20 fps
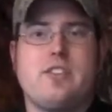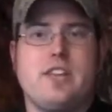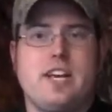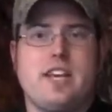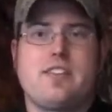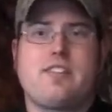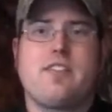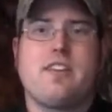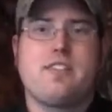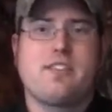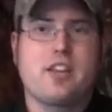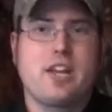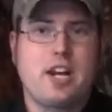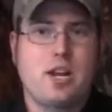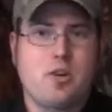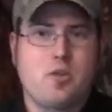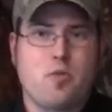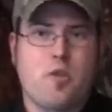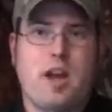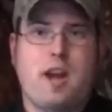This is an
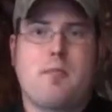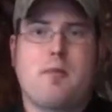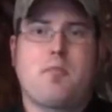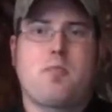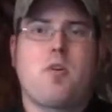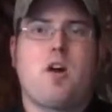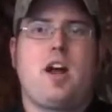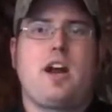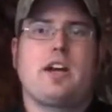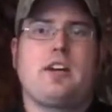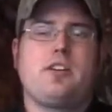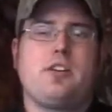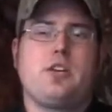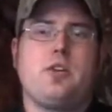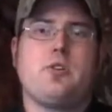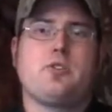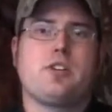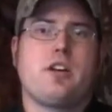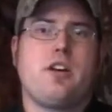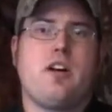incredible product to
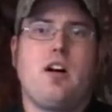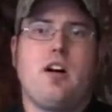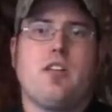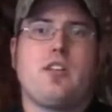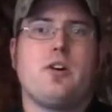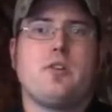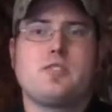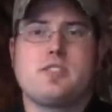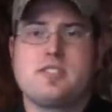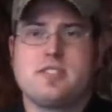use on all those.